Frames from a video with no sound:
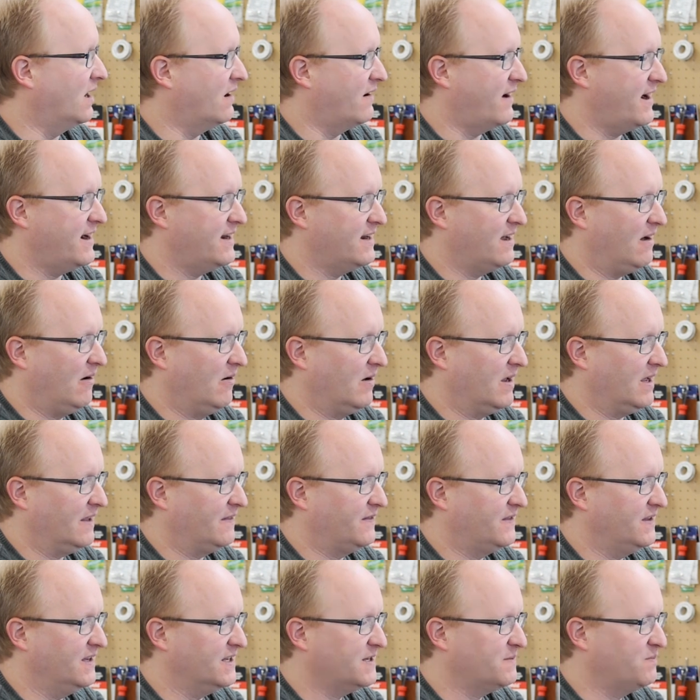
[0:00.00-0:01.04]
All right, I'll
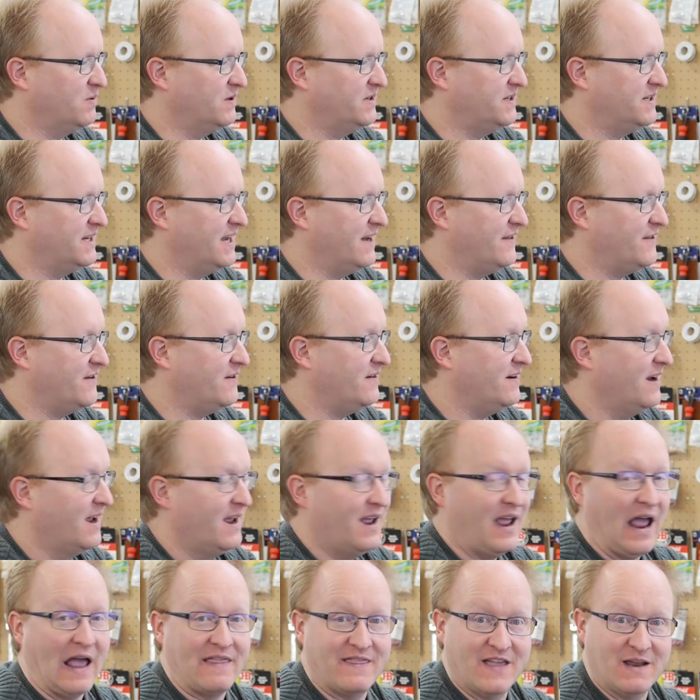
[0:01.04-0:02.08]
get this put together
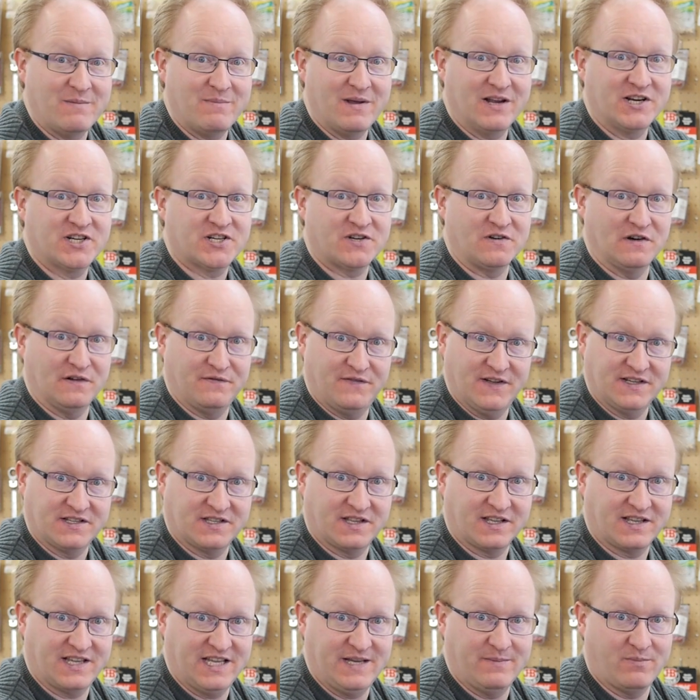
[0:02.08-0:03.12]
and then make sure it fits
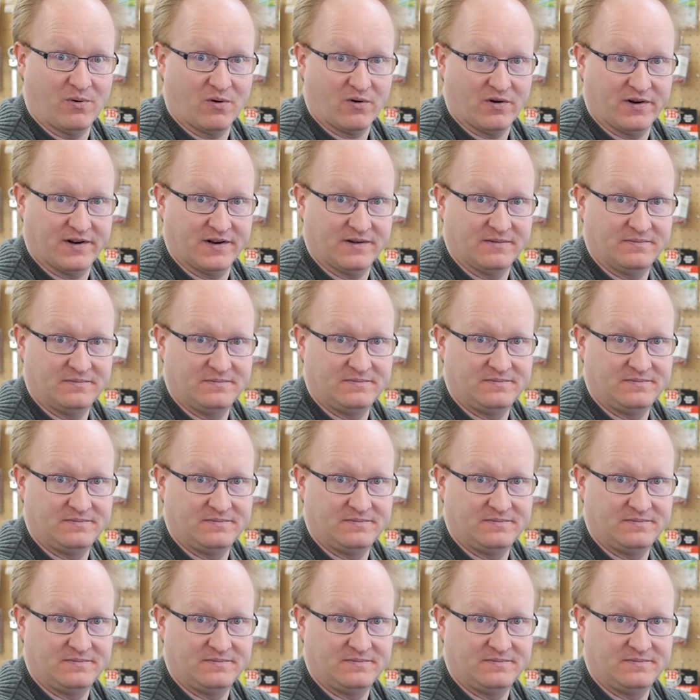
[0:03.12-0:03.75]
the keyboard.